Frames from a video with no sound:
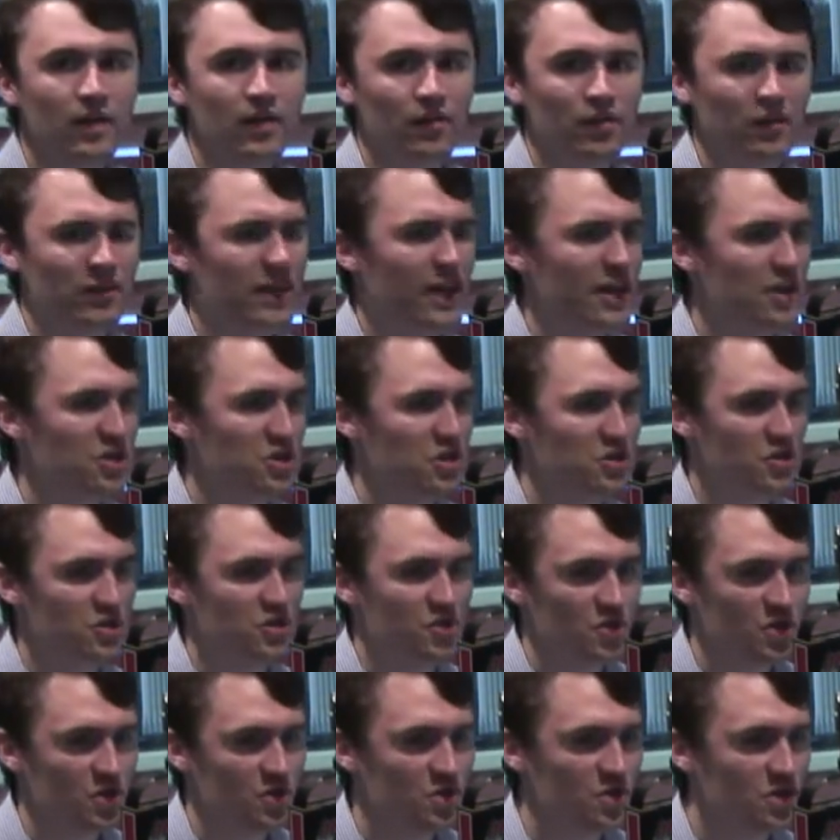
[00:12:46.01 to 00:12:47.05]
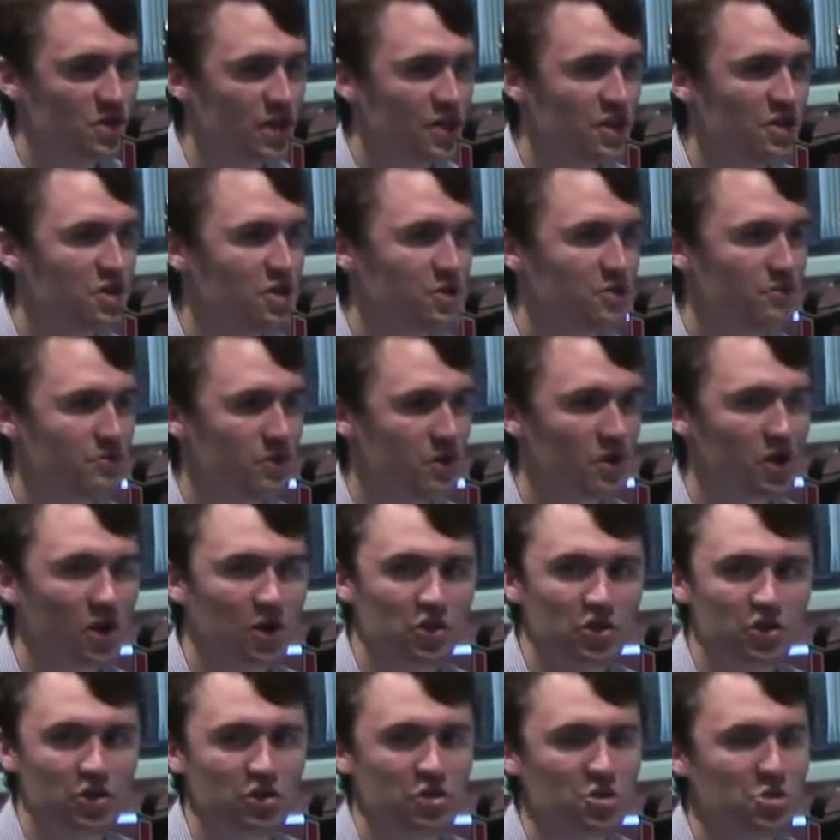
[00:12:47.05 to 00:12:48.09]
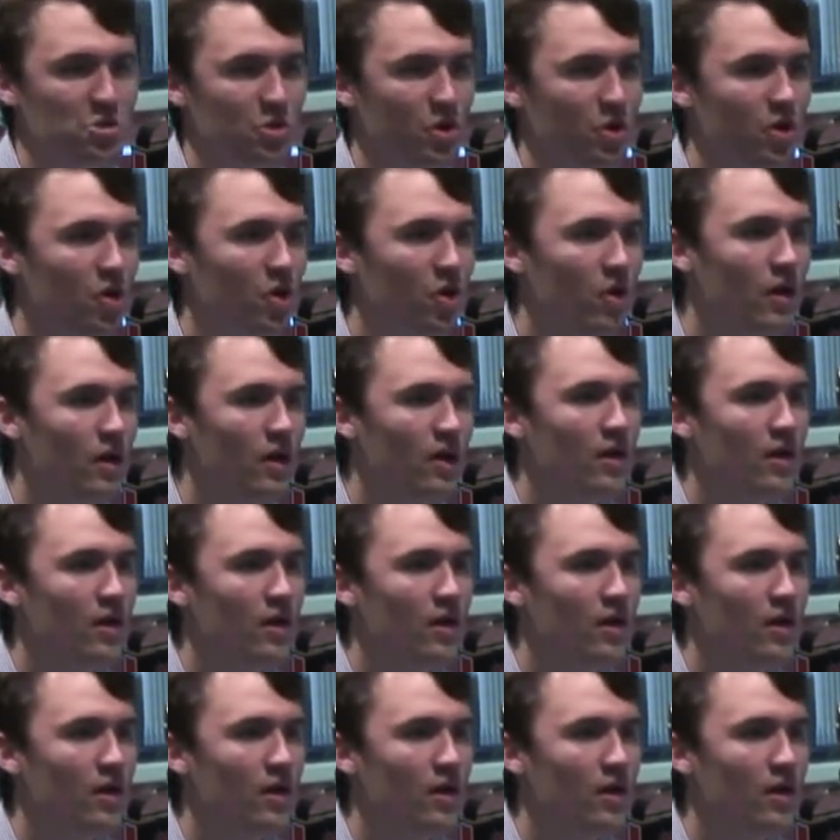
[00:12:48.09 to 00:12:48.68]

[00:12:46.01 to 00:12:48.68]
the National Association for Gun Control,